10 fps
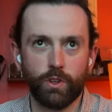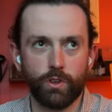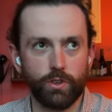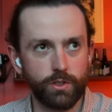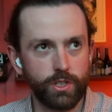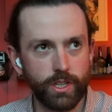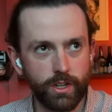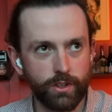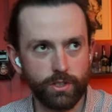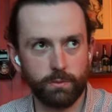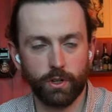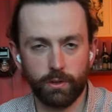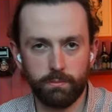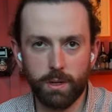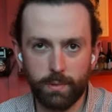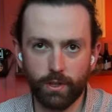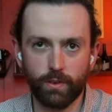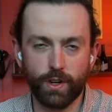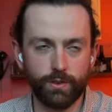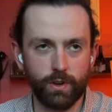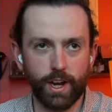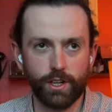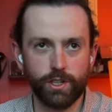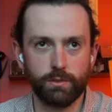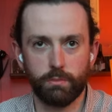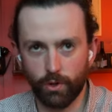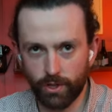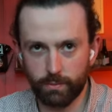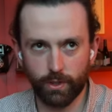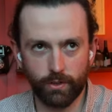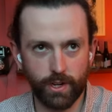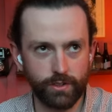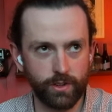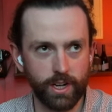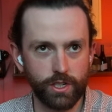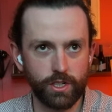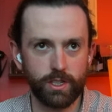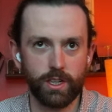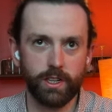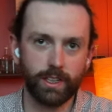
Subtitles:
or steer someone on maybe in the right direction, point them in the right direction,